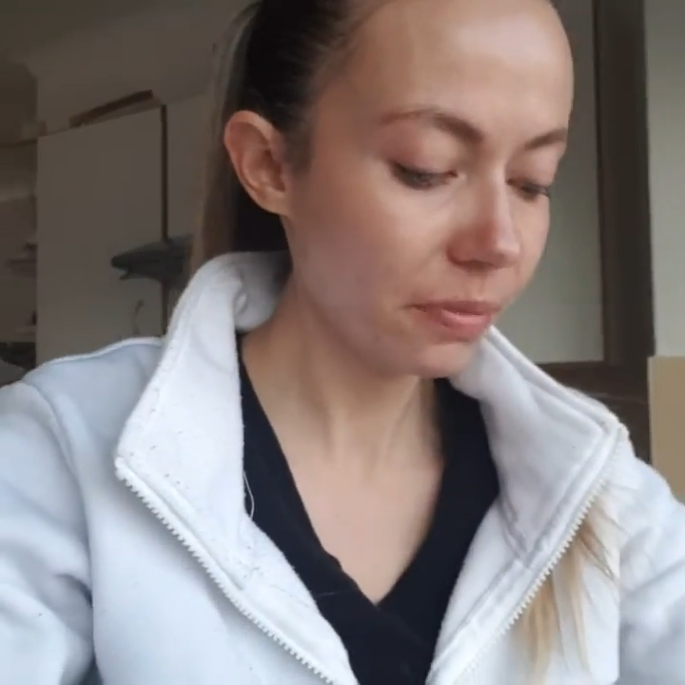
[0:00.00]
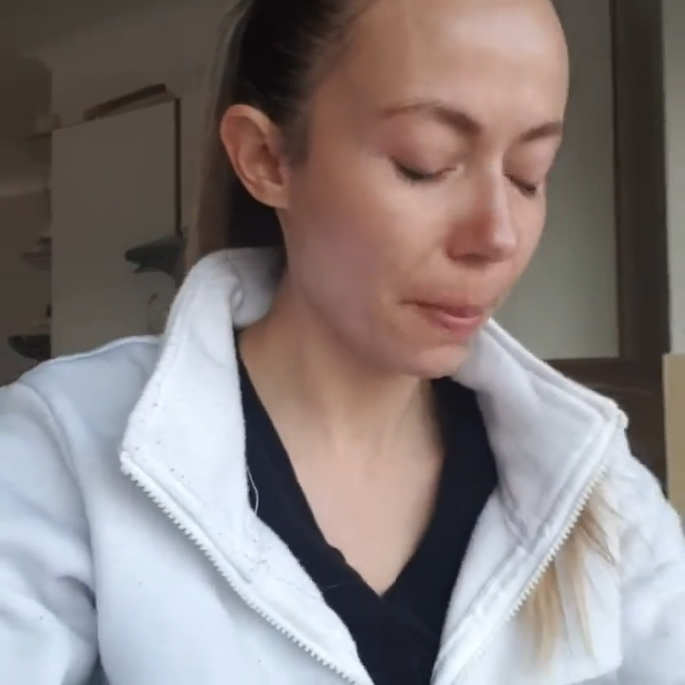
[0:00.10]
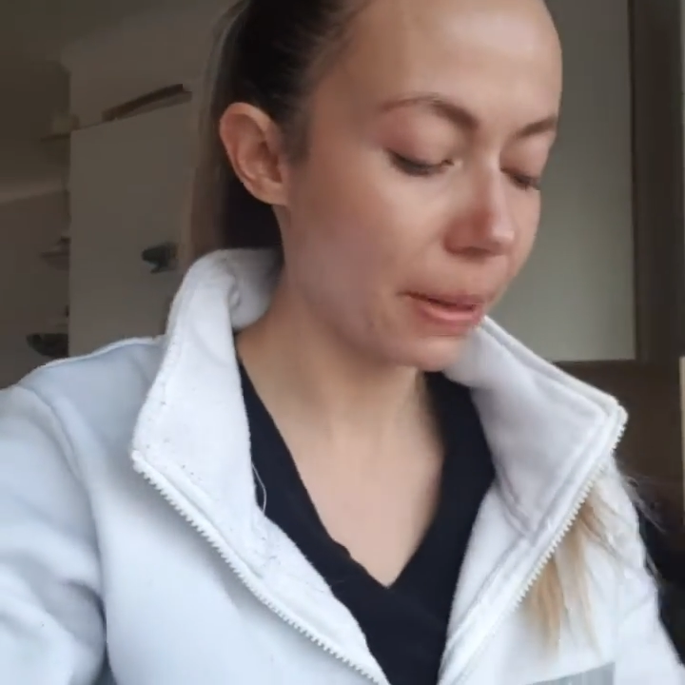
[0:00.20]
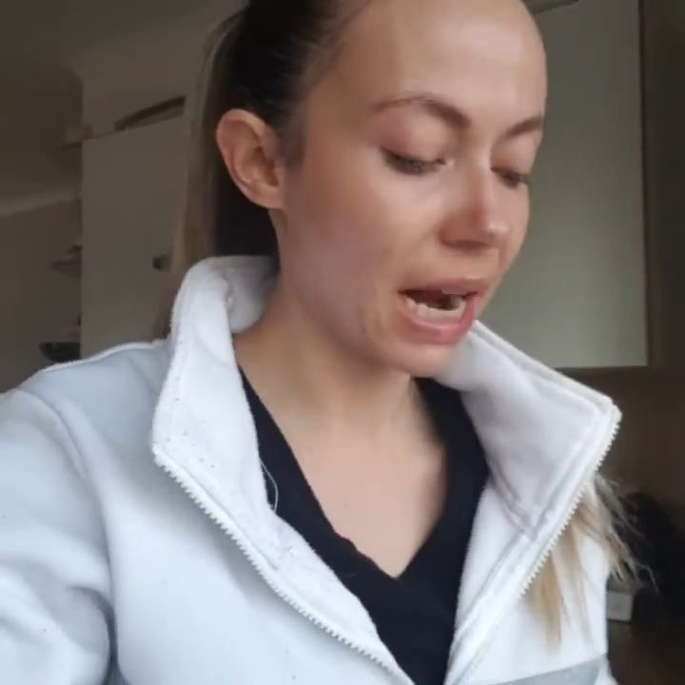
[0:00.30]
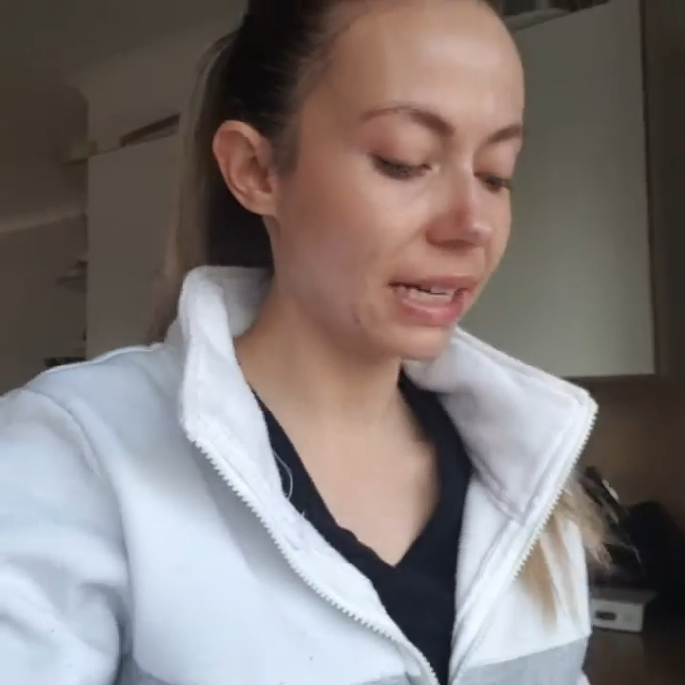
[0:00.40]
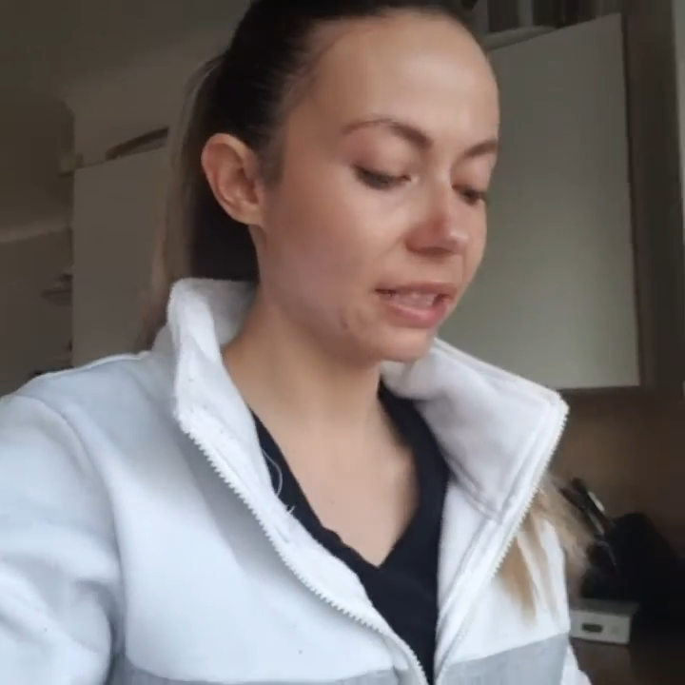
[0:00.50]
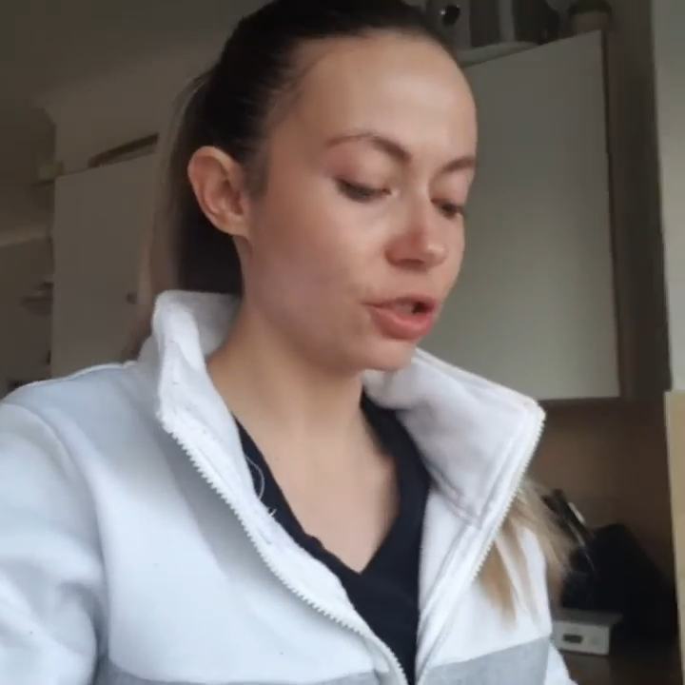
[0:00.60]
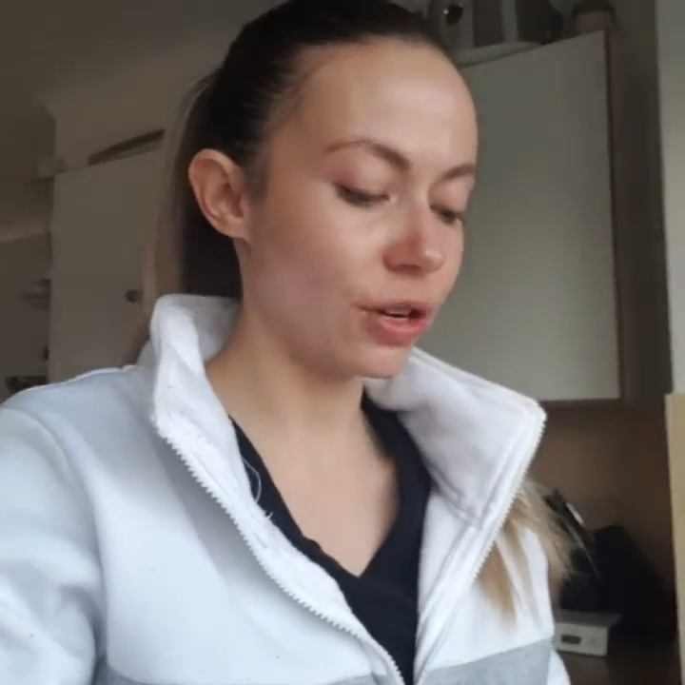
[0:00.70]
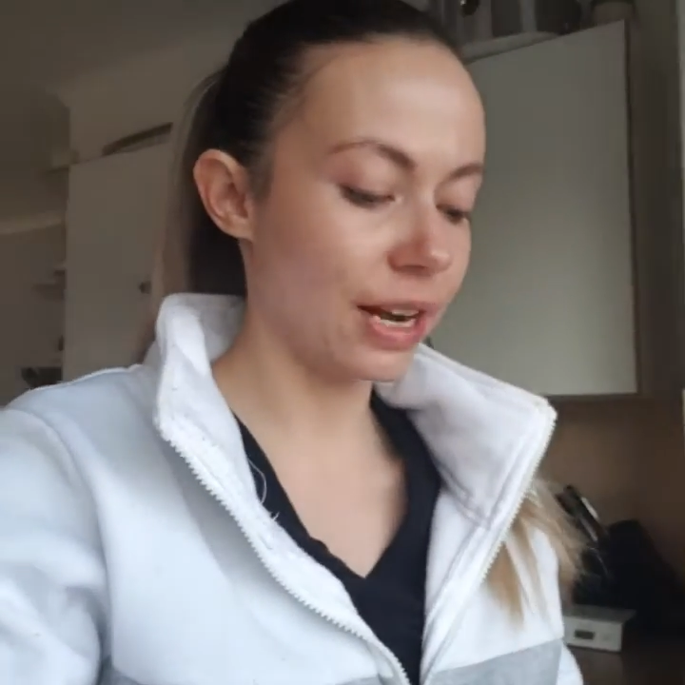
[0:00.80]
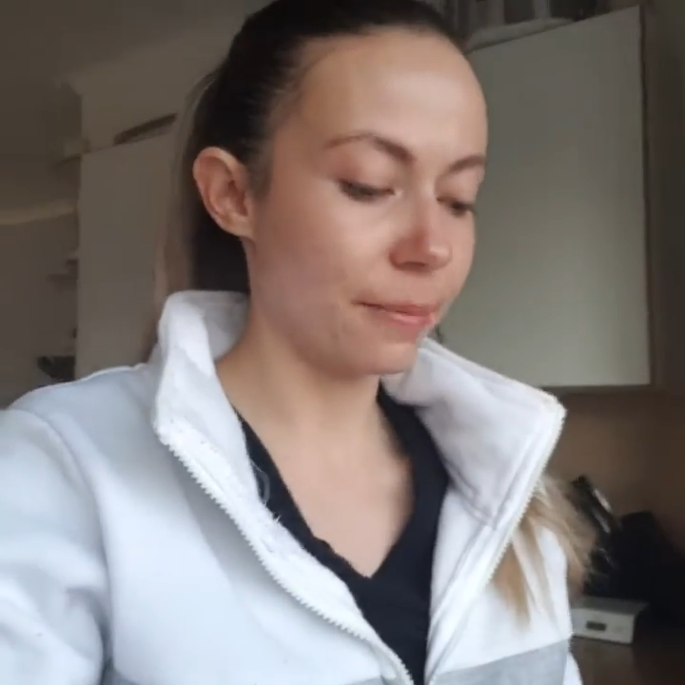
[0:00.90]
But I didn't
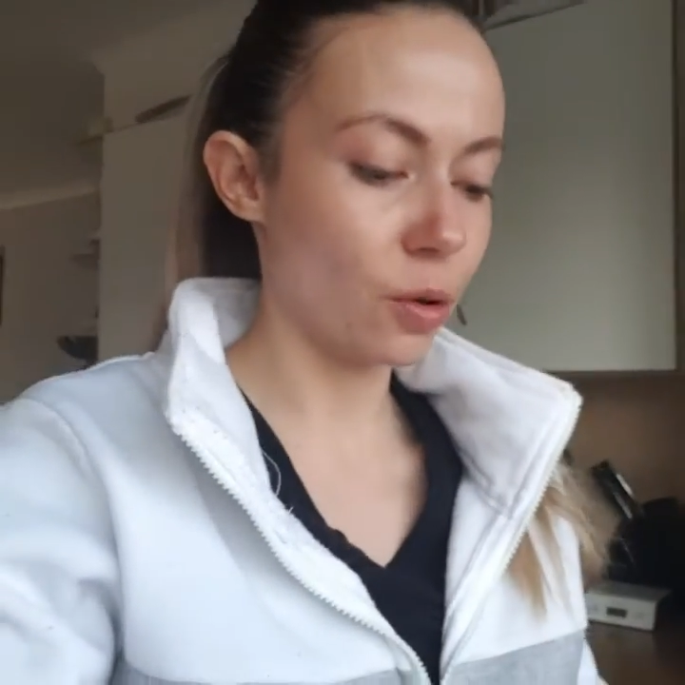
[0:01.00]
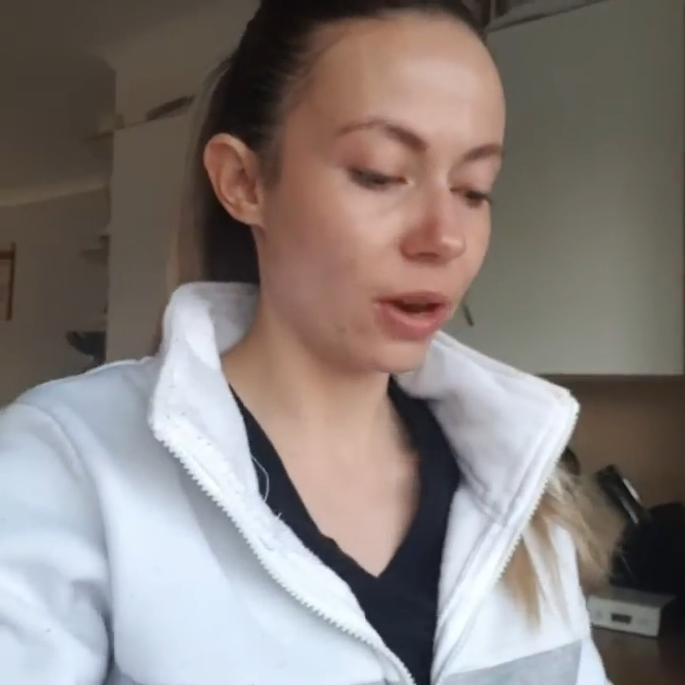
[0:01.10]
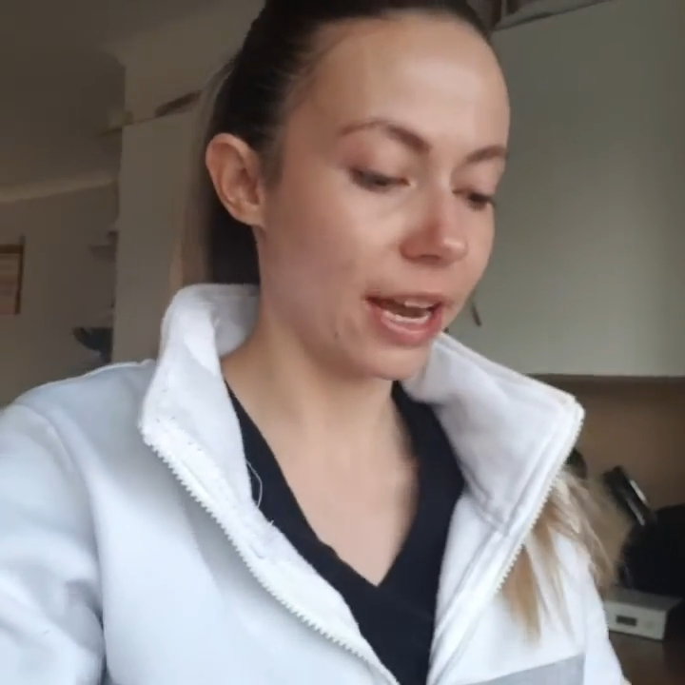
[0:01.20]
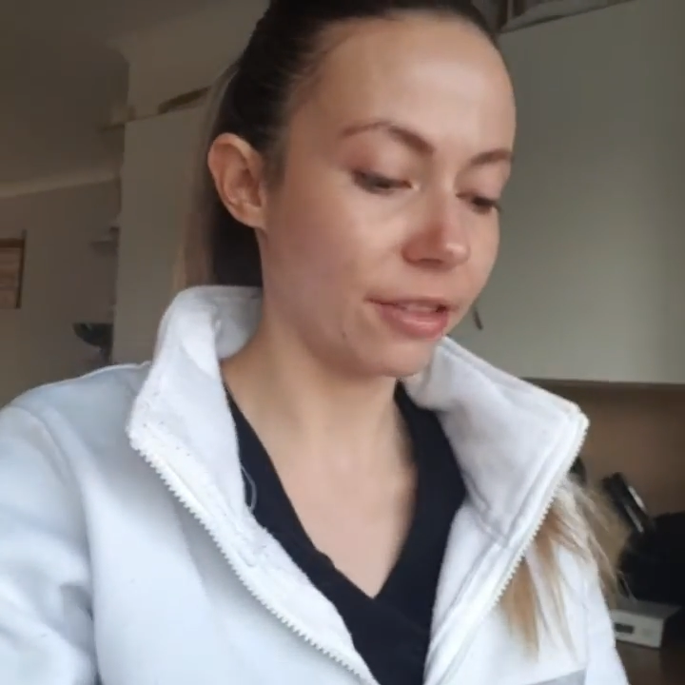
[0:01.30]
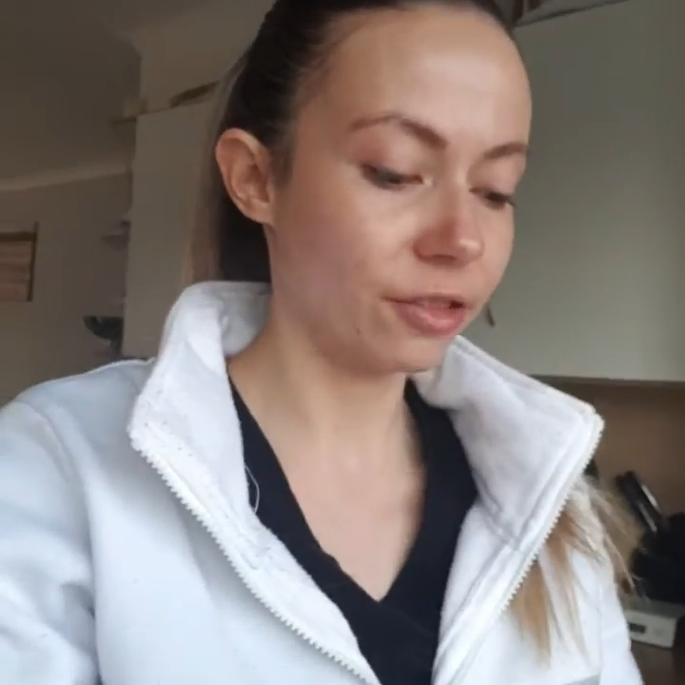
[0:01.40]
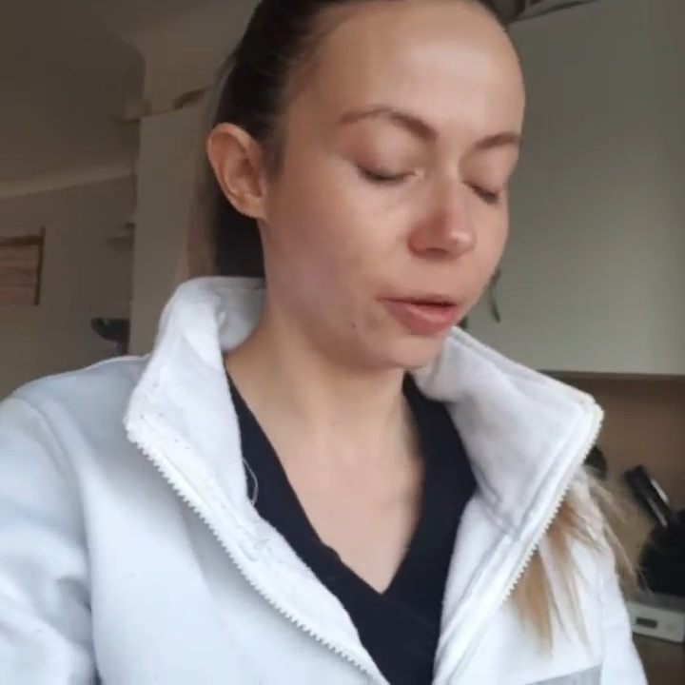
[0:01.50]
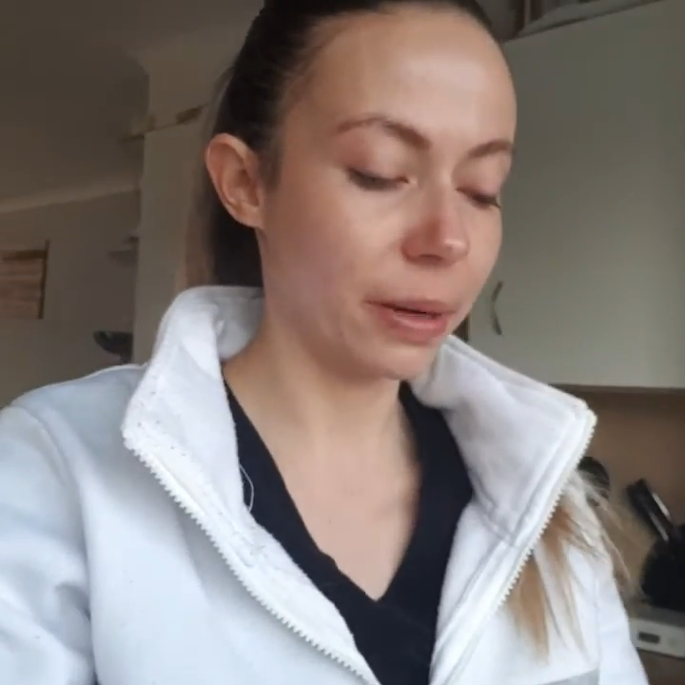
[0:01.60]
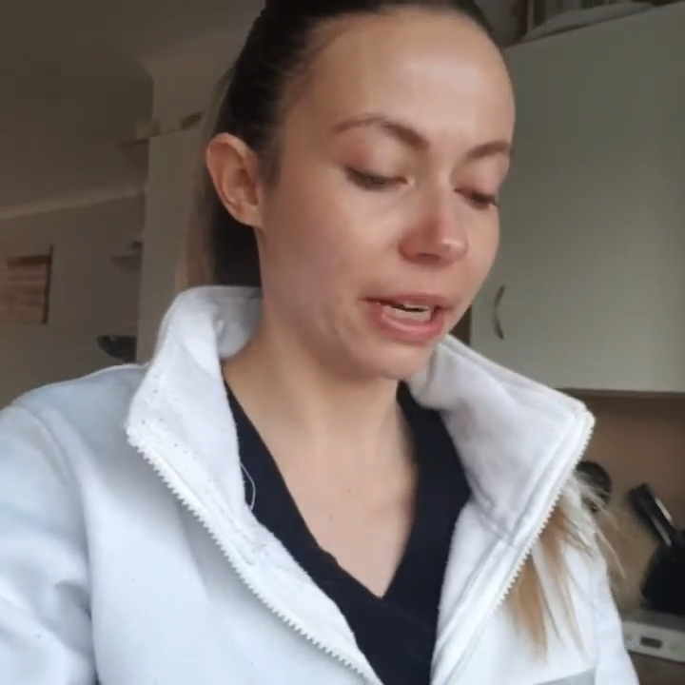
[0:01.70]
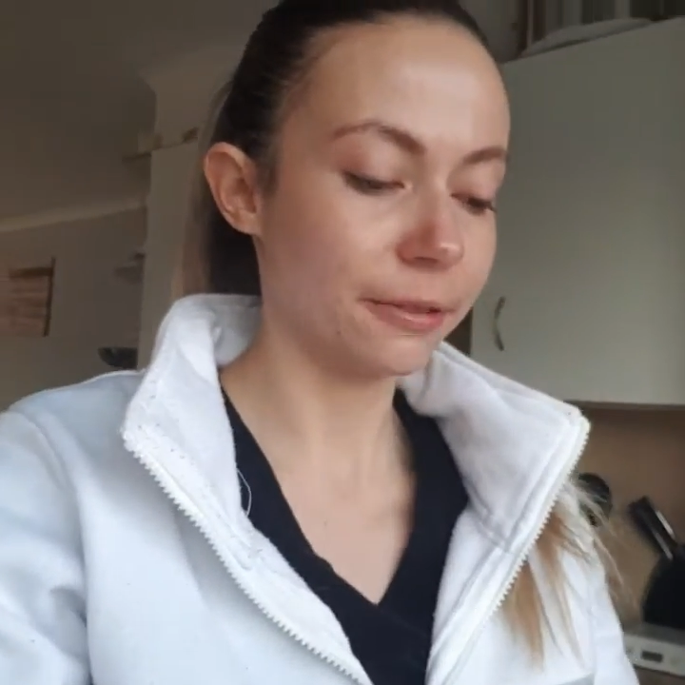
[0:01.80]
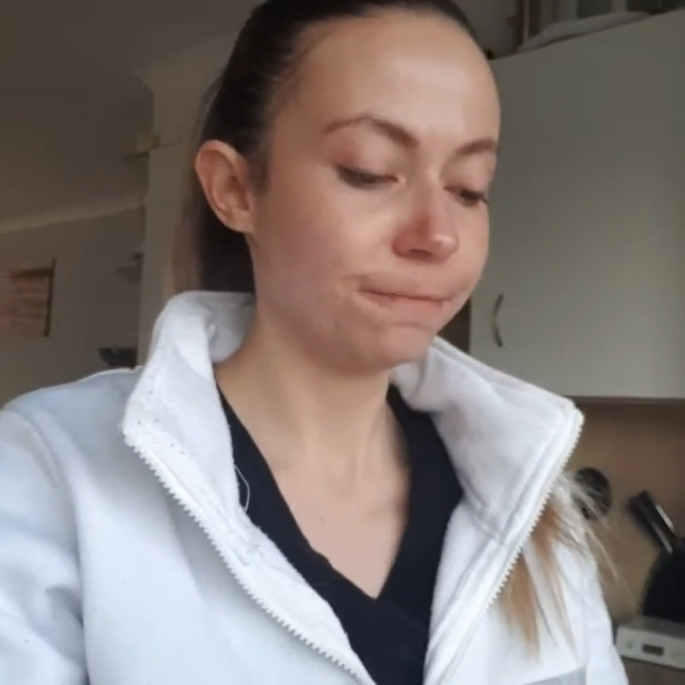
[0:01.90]
do any more like
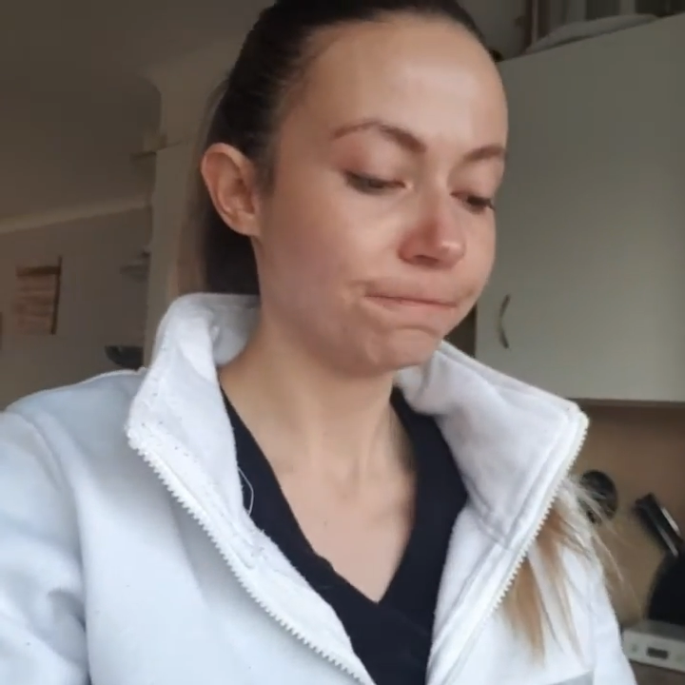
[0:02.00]
filming